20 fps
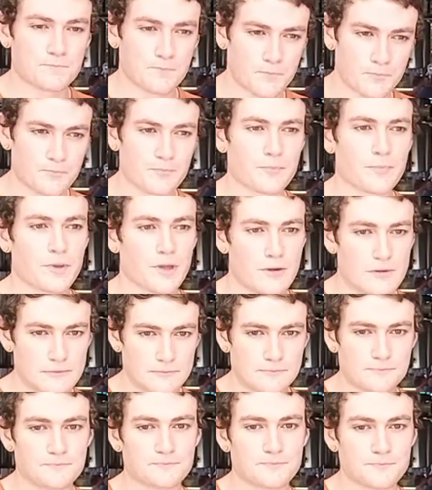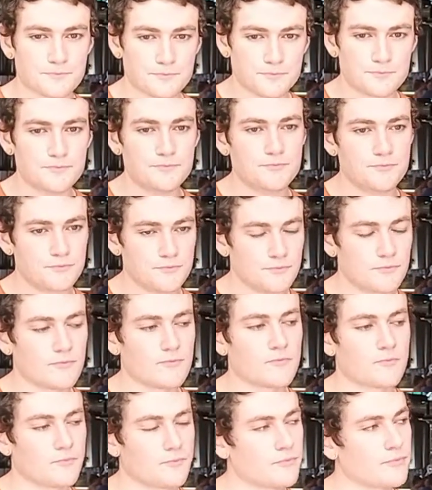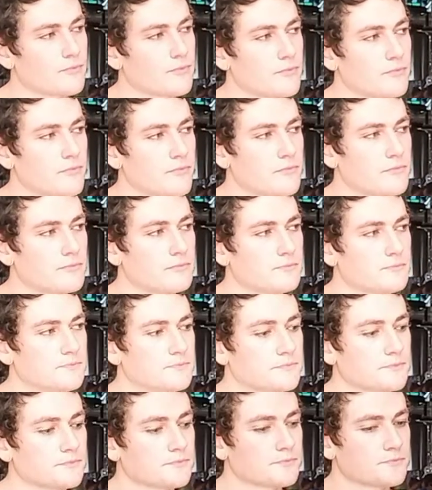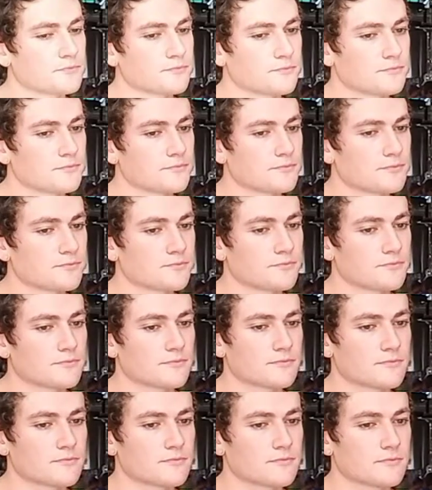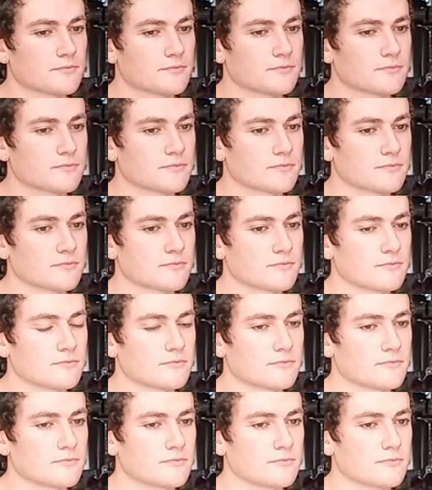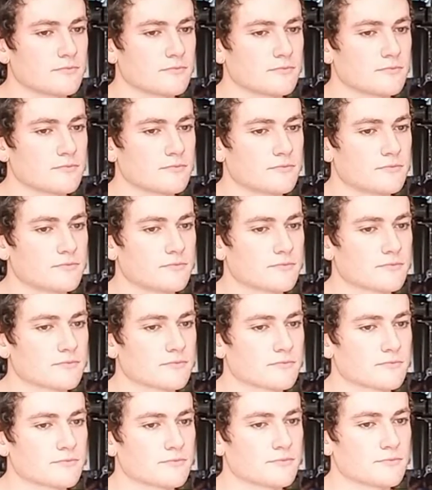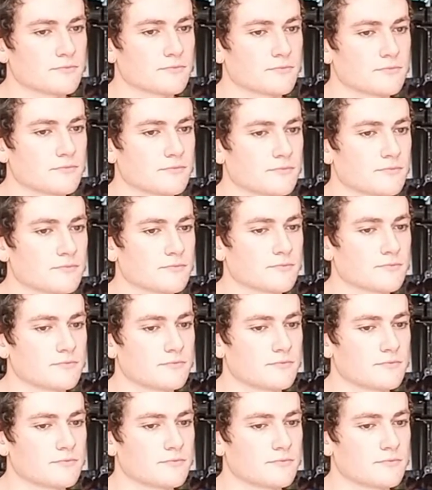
[no speech]